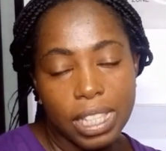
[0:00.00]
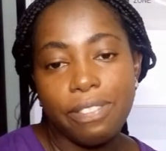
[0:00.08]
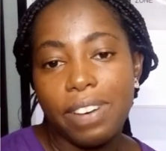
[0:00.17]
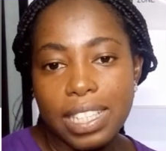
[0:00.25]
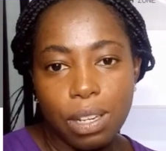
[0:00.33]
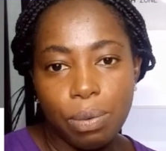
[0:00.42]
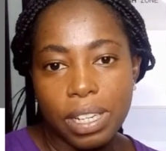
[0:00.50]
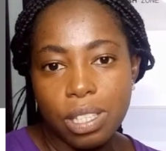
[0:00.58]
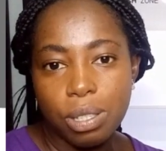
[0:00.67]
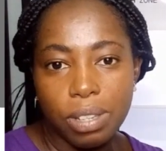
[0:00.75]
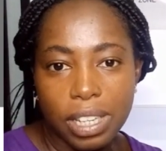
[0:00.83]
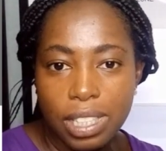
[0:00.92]
If I say
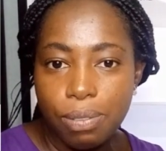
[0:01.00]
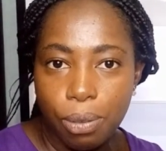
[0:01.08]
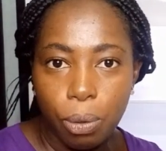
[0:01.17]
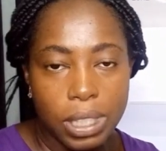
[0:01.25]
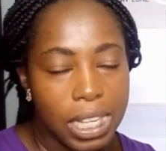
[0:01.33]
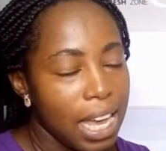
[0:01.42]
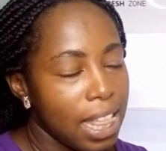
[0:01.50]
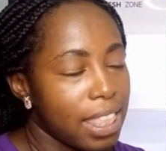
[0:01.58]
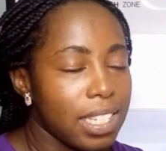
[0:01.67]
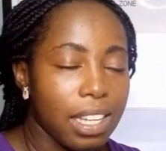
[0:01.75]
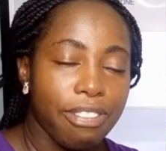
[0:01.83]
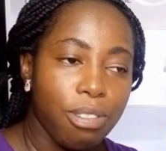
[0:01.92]
ready-to-eat foods,
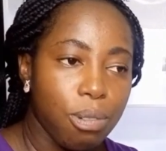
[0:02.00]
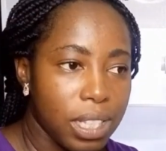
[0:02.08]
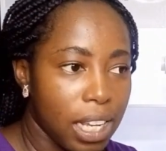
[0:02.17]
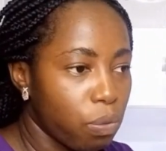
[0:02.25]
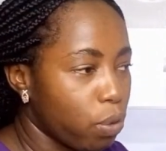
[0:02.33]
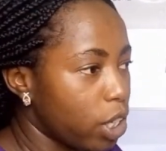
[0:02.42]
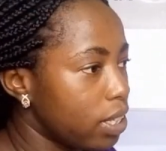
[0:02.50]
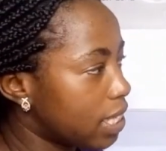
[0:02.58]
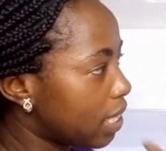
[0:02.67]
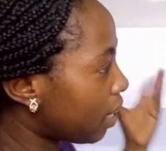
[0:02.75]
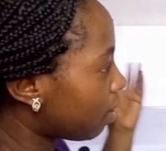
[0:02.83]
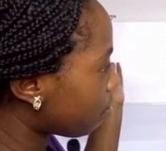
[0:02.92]
these are foods that when you
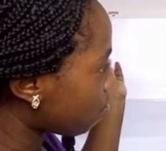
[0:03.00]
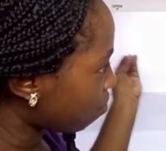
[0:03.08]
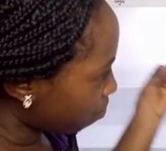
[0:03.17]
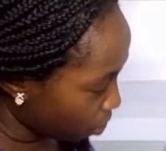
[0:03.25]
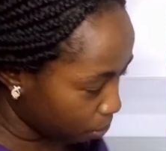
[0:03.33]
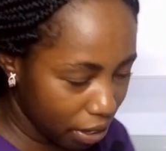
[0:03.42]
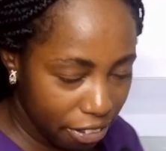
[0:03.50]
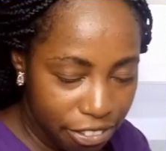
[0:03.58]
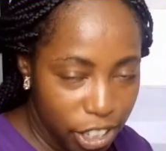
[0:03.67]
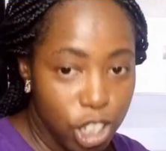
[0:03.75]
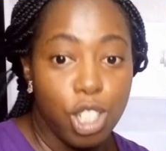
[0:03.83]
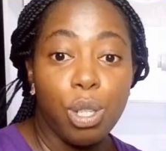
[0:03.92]
take from the
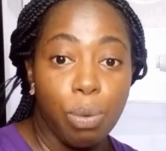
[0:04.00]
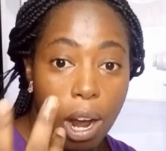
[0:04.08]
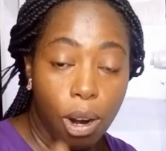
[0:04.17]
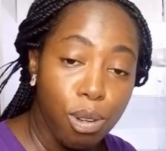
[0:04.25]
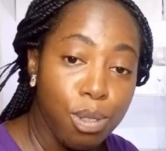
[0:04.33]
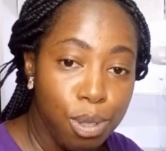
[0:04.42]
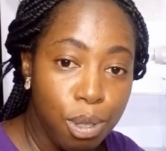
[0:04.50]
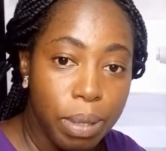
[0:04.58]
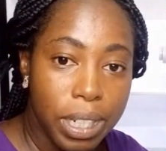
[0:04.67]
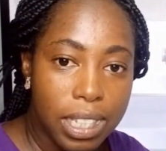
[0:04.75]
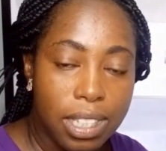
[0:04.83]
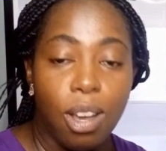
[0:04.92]
fridge, you are consuming
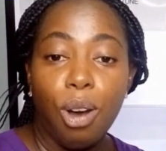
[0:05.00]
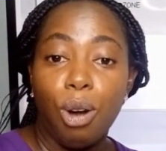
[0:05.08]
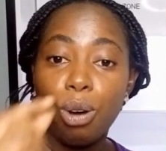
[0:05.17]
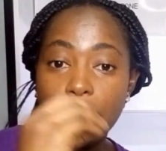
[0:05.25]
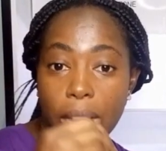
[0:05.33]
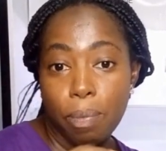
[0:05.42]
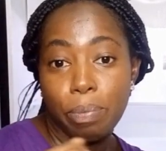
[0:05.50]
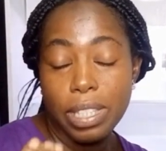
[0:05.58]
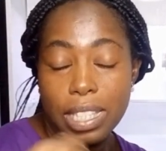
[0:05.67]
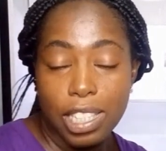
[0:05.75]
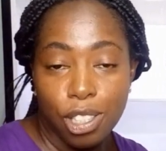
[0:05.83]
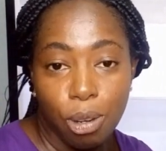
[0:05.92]
it, or you can put
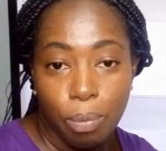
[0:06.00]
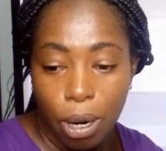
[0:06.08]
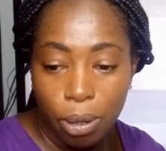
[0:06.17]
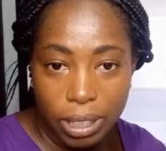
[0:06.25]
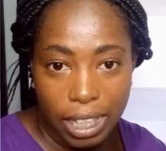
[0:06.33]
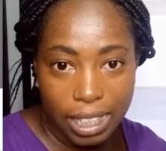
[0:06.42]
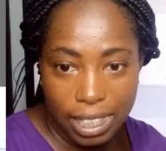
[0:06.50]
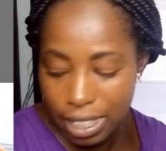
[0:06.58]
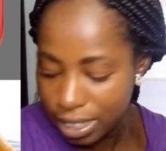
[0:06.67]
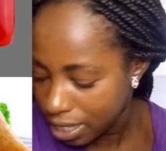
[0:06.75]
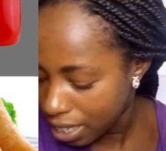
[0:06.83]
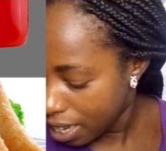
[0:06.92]
it in your mouth and eat.